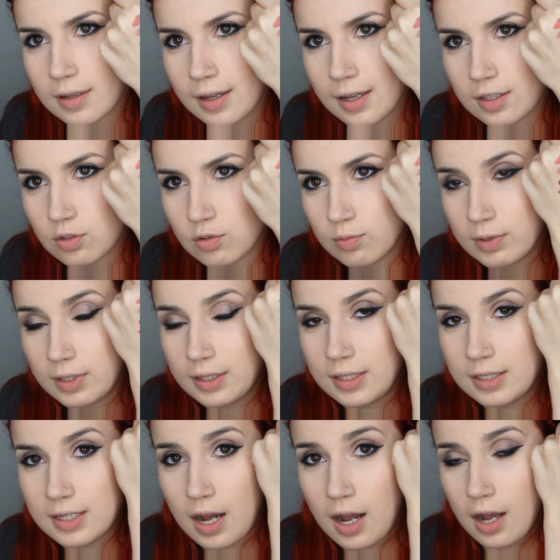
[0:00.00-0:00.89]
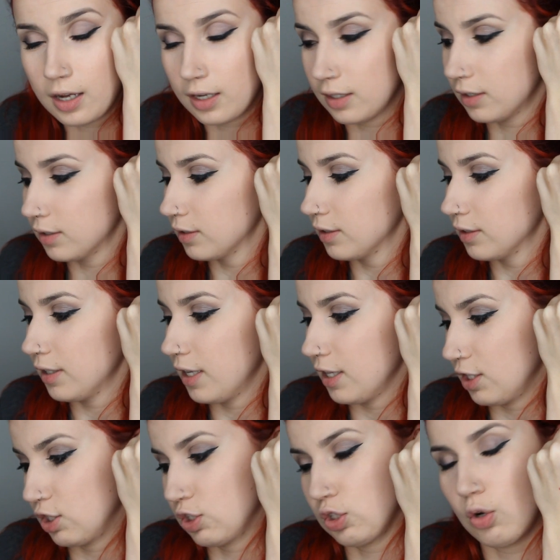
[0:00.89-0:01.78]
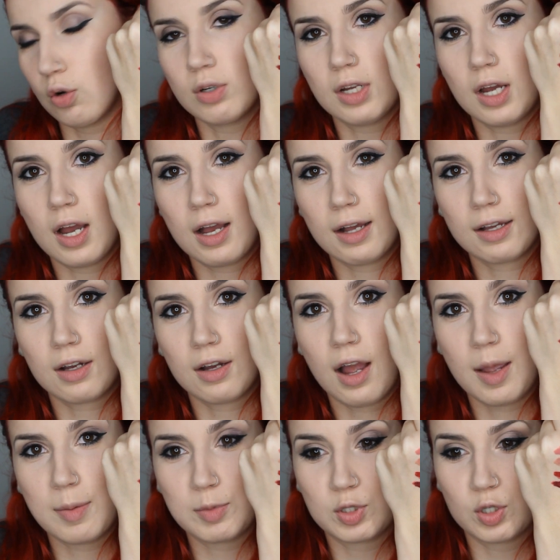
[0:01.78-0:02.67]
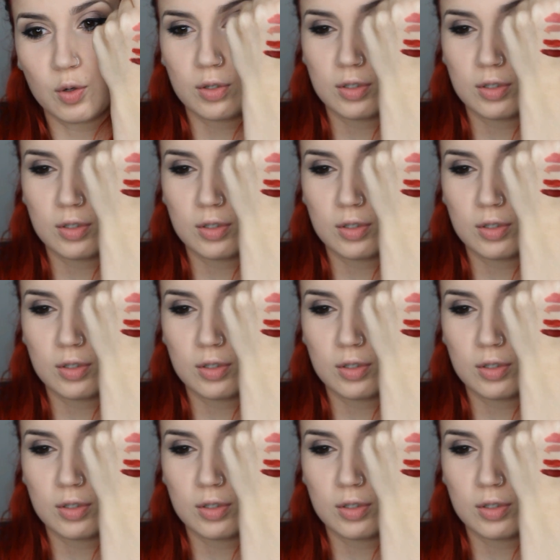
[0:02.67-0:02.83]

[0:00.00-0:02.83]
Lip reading: It's really dark. It's so dark. I'm so